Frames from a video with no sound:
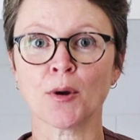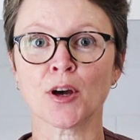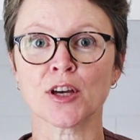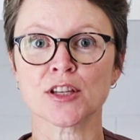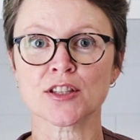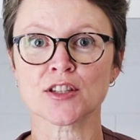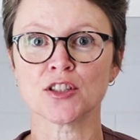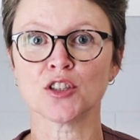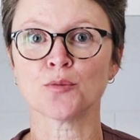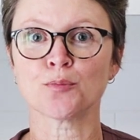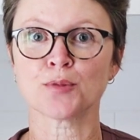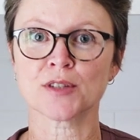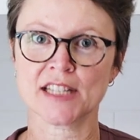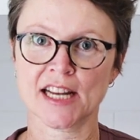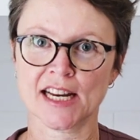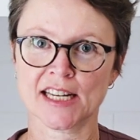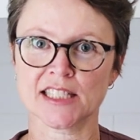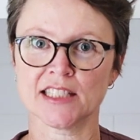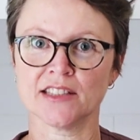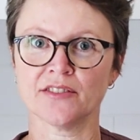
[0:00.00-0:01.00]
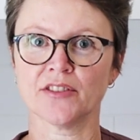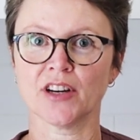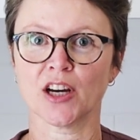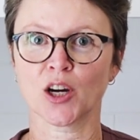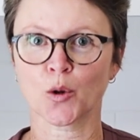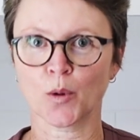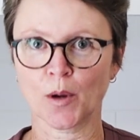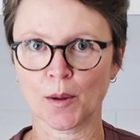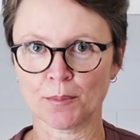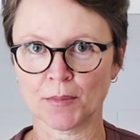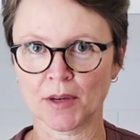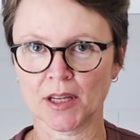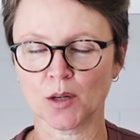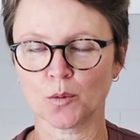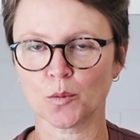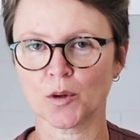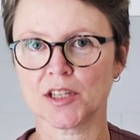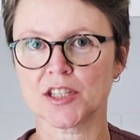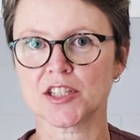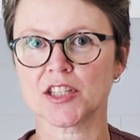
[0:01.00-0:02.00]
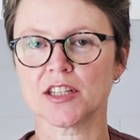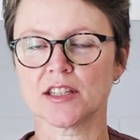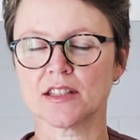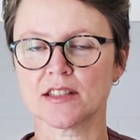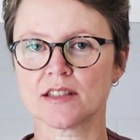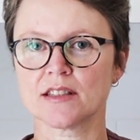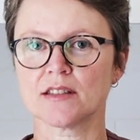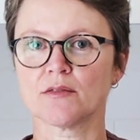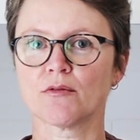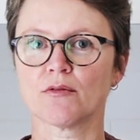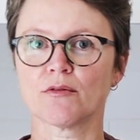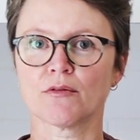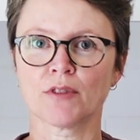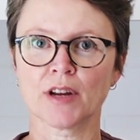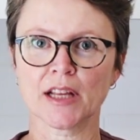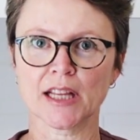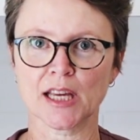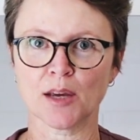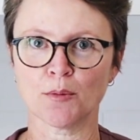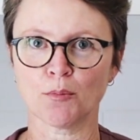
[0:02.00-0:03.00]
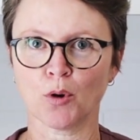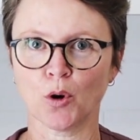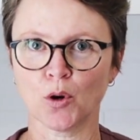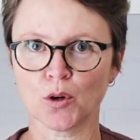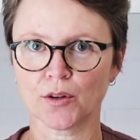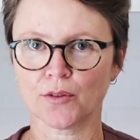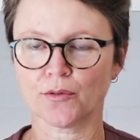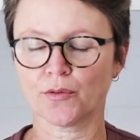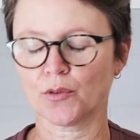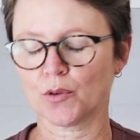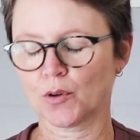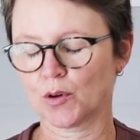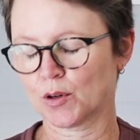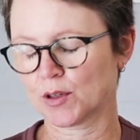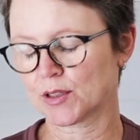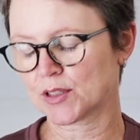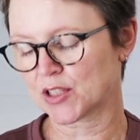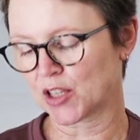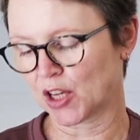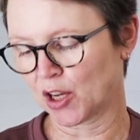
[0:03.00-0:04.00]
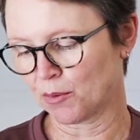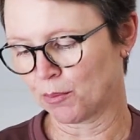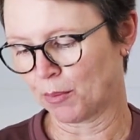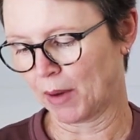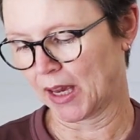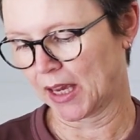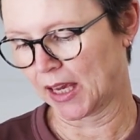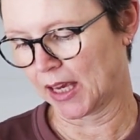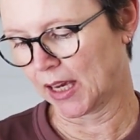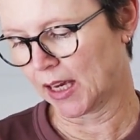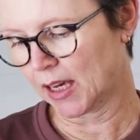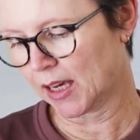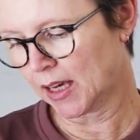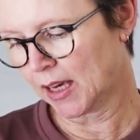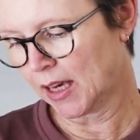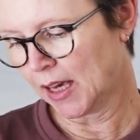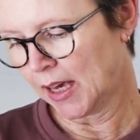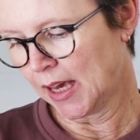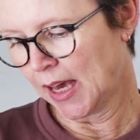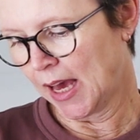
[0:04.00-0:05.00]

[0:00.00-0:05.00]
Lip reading: personal protective equipment, which is really important for soap making.